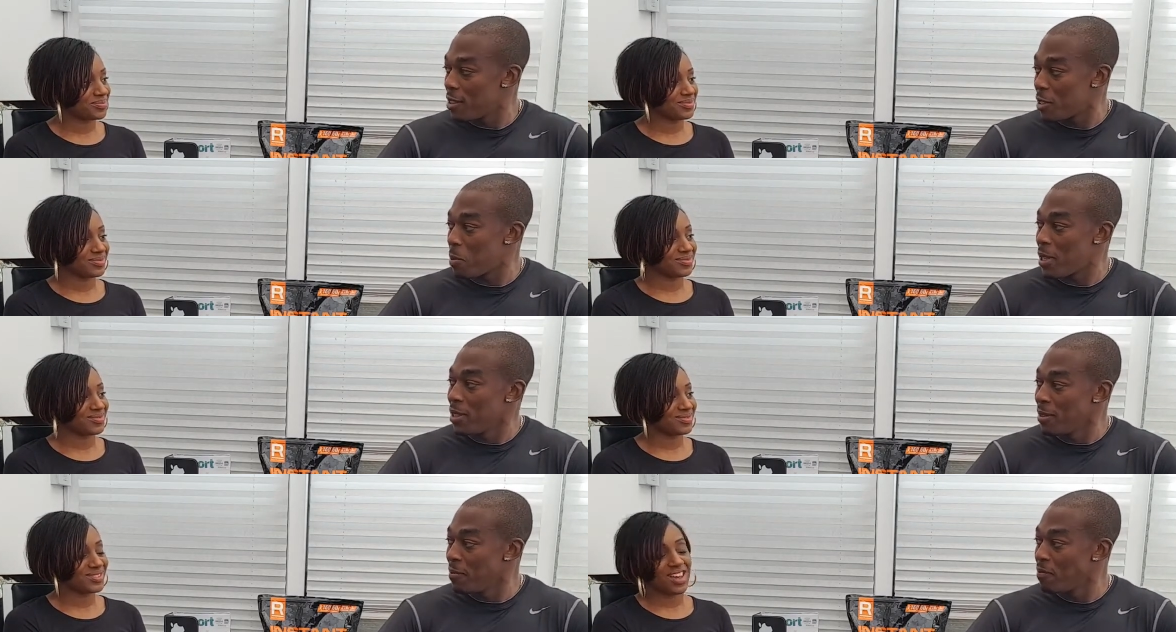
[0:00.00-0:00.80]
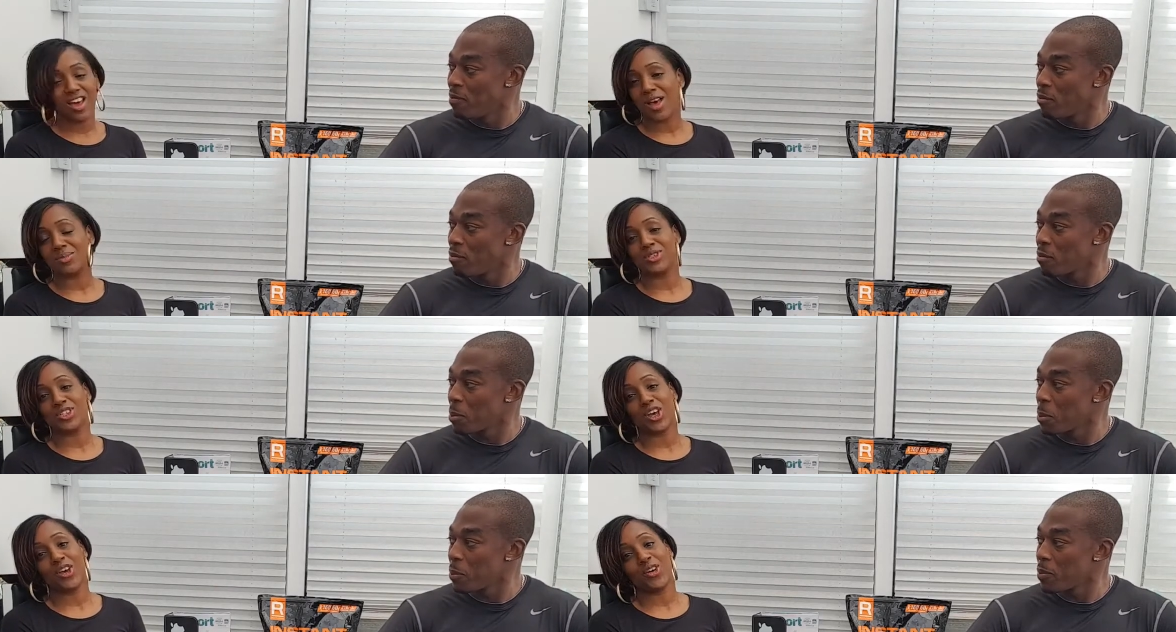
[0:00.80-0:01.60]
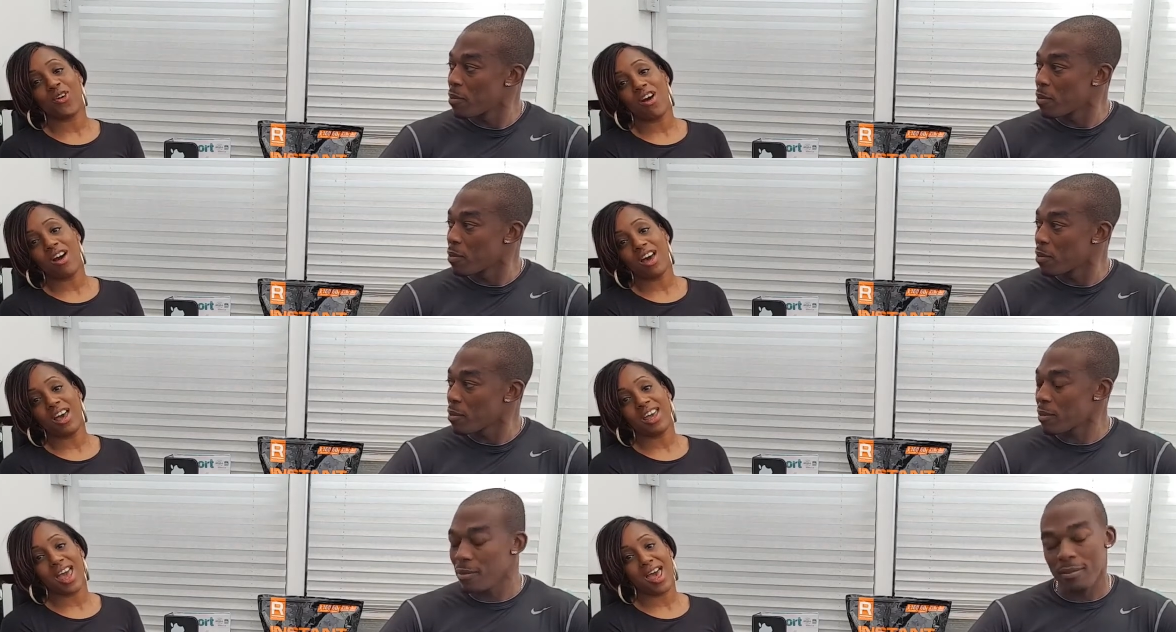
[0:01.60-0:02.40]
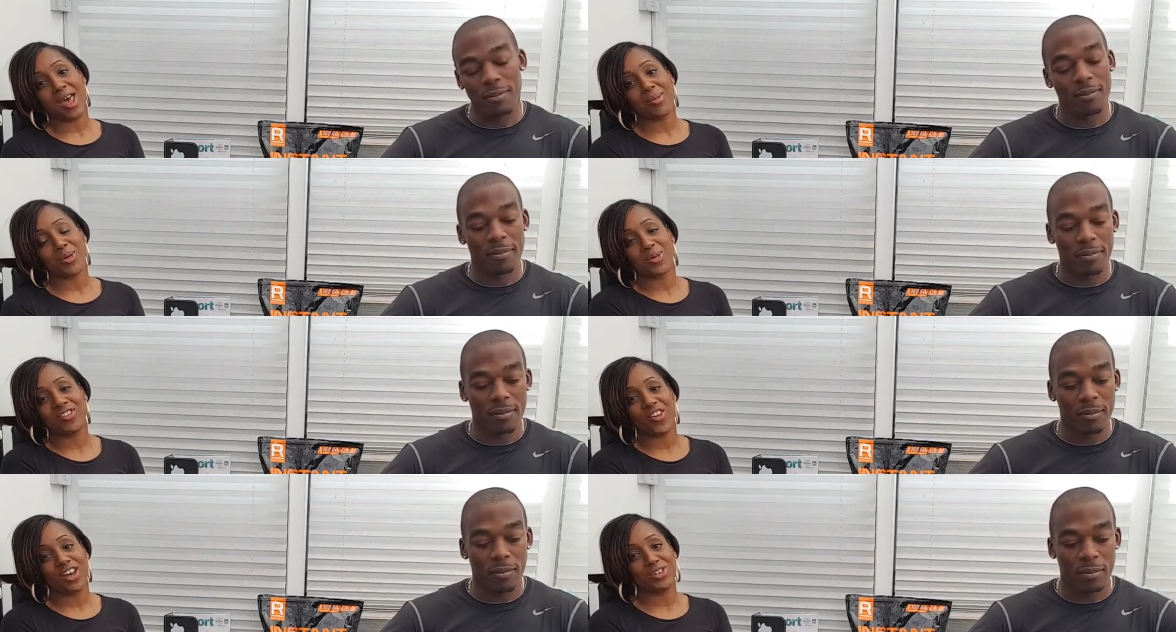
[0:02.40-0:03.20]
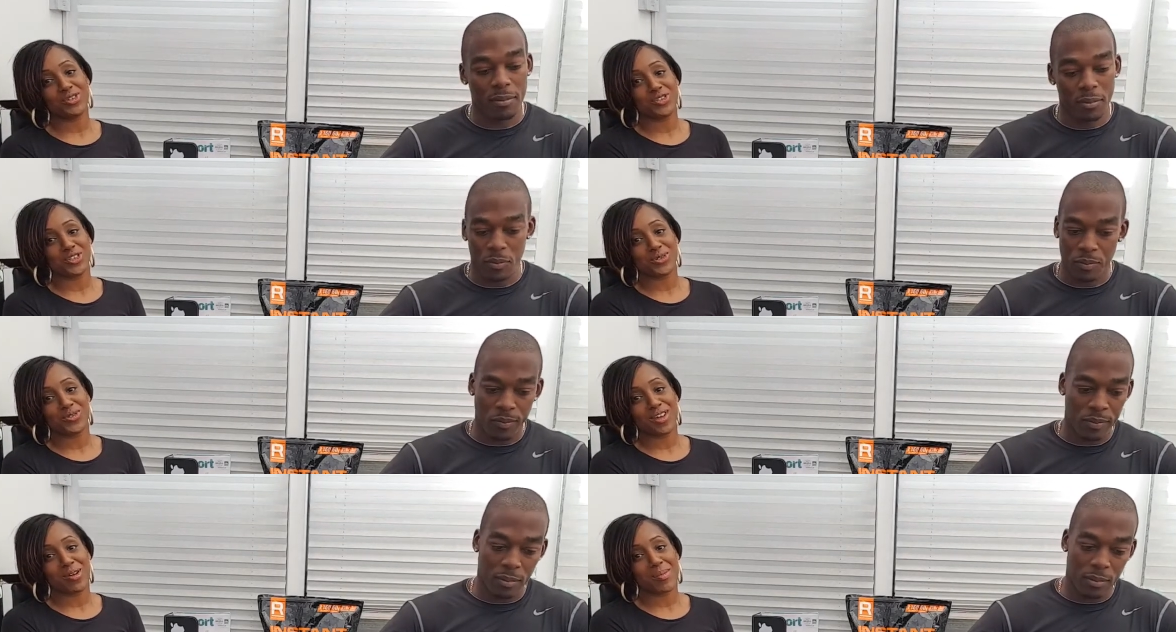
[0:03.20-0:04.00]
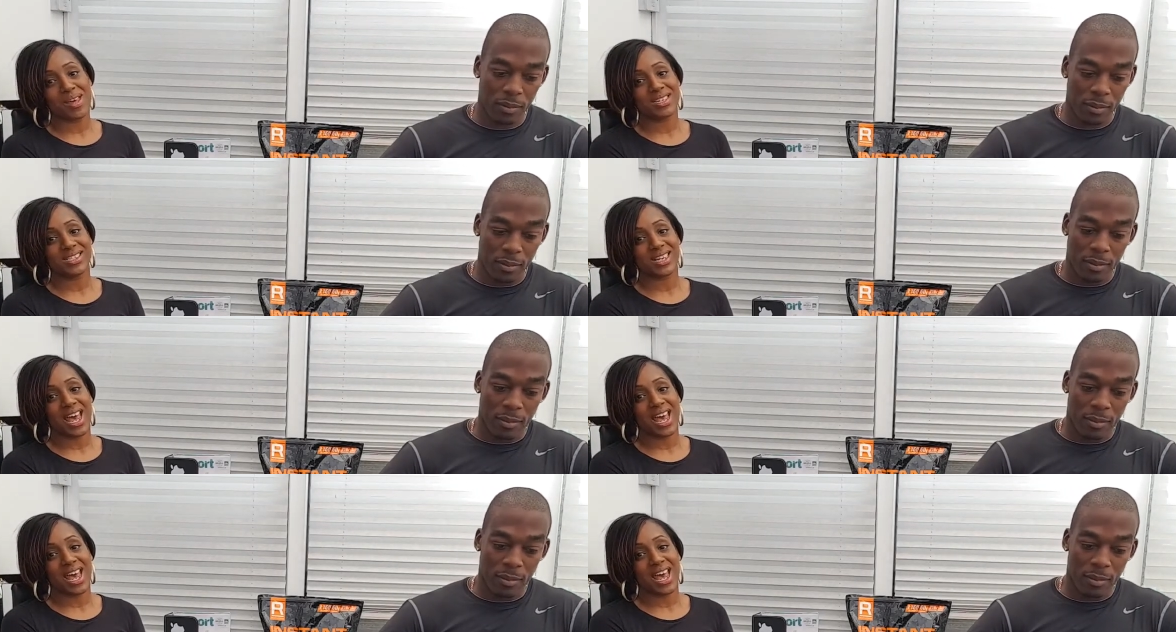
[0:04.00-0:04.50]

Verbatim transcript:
Speaker 1: to explain.
Speaker 2: Um, so I am a qualified nutritional therapist